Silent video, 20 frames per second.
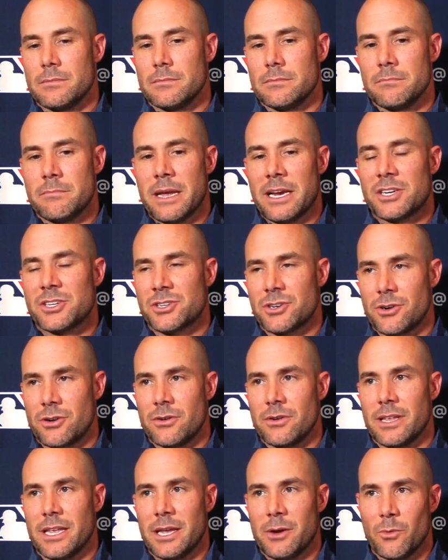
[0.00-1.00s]
make
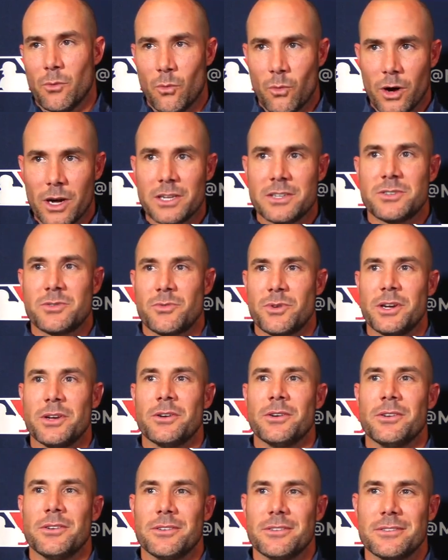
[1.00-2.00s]
sure it was
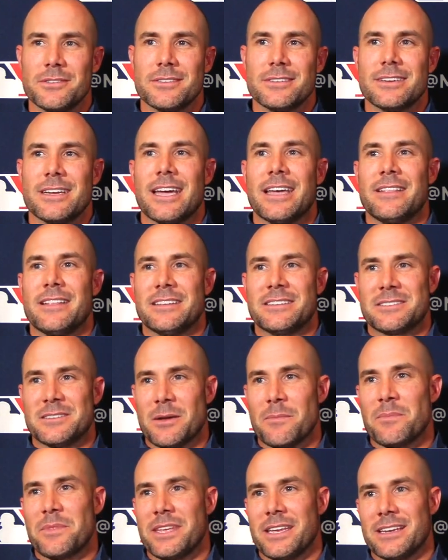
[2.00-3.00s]
real. And then some
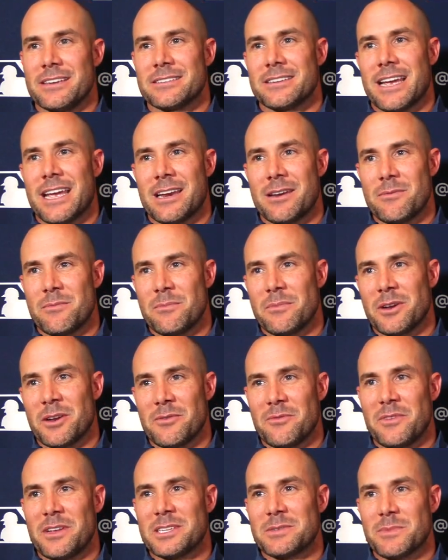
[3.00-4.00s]
things I had to
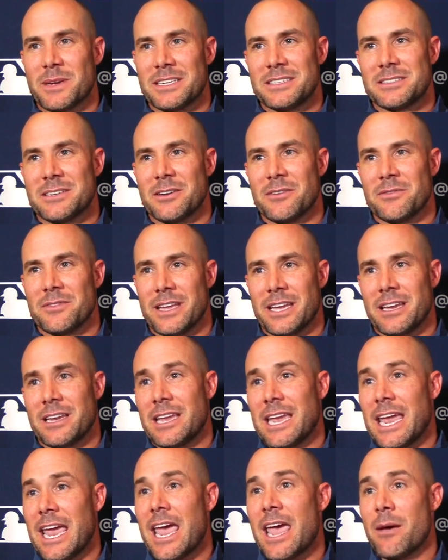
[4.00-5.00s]
convince myself, like,
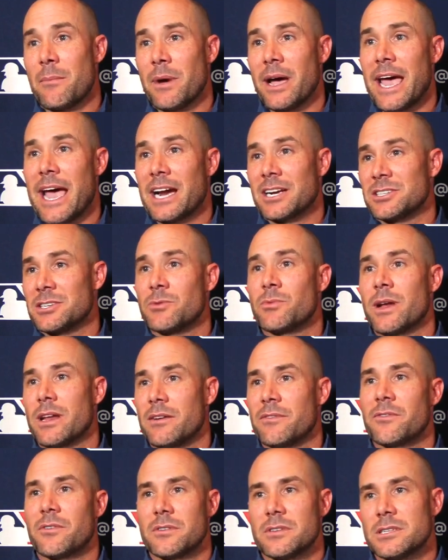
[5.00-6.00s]
am I actually ready
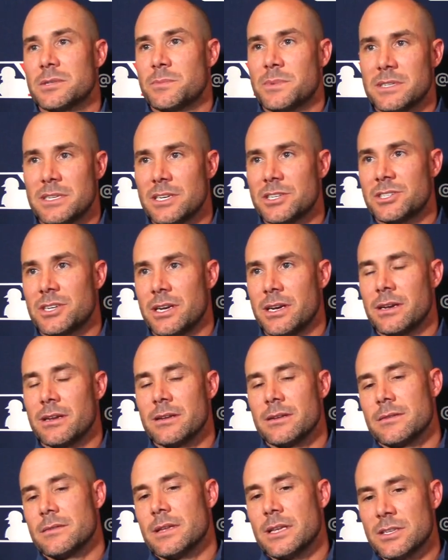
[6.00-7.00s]
for this position?
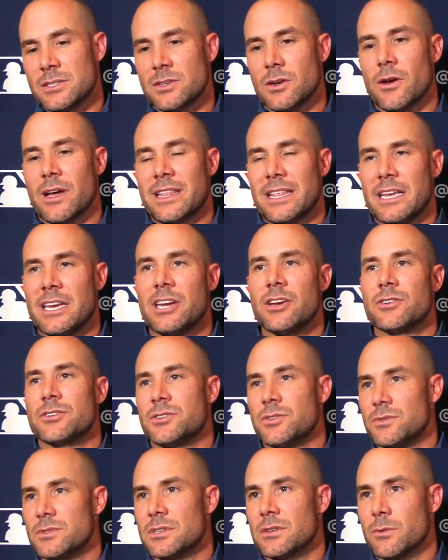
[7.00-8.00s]
And so I think year
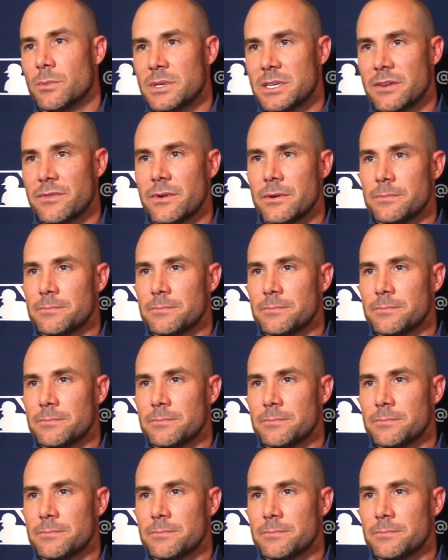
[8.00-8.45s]
two is a little bit different.